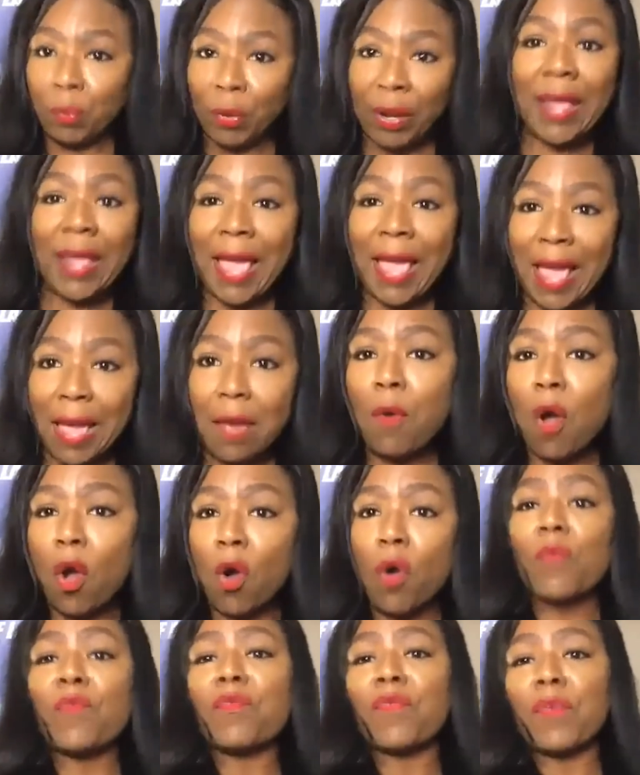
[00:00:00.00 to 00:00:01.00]
but when I came
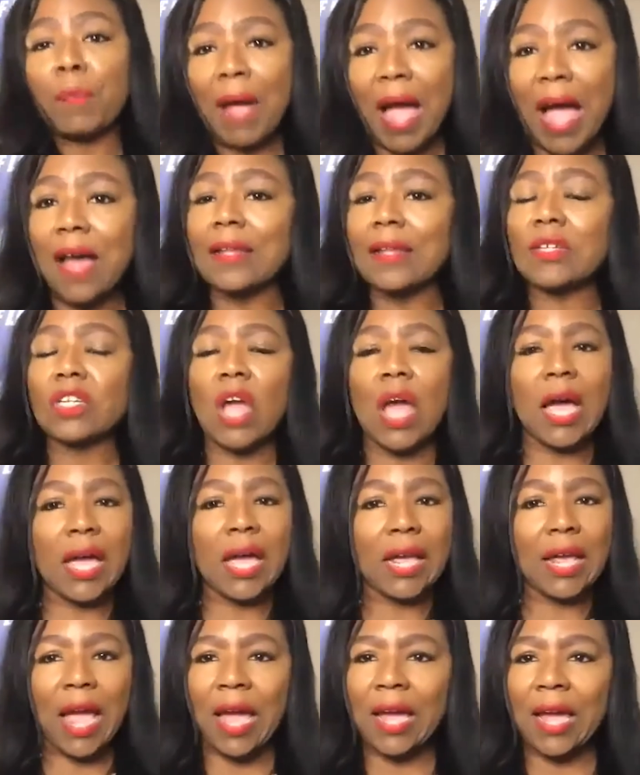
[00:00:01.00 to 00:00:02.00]
home from college, I,